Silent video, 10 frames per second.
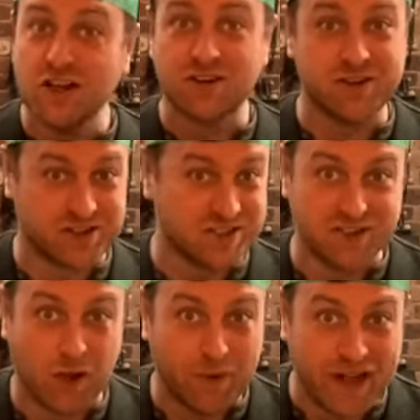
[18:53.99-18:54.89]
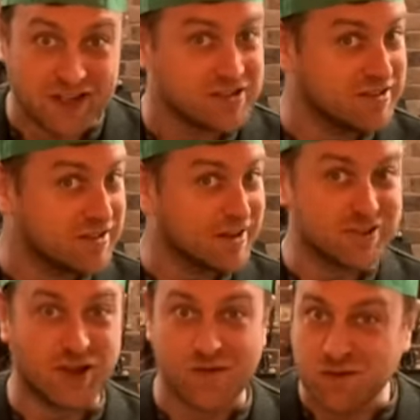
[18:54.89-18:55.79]
Christian denominations like
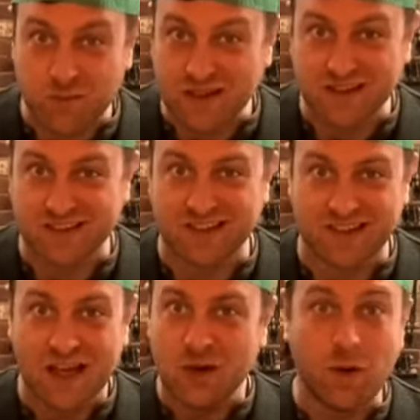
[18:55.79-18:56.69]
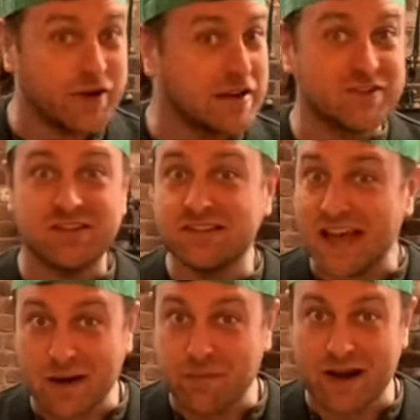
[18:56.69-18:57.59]
Jehovah's Witnesses won't even
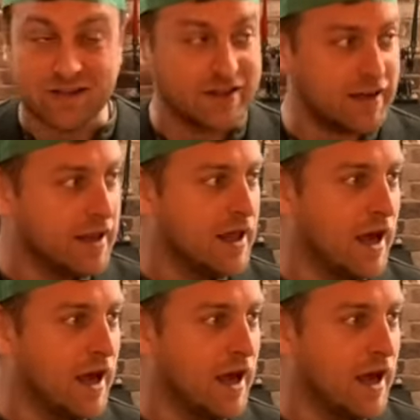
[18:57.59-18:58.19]
celebrate it.